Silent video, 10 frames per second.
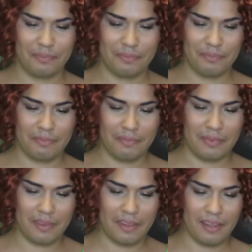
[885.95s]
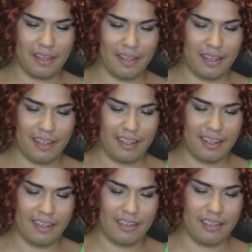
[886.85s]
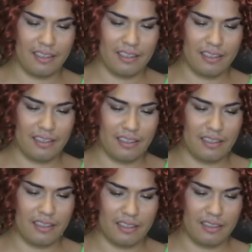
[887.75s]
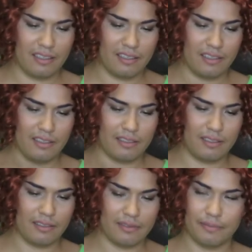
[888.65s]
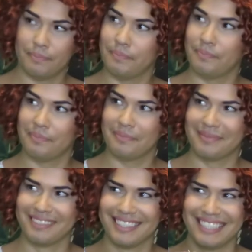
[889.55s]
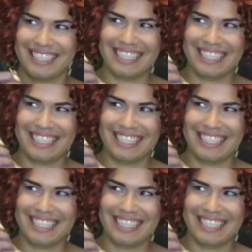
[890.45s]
No words are spoken by the person on screen.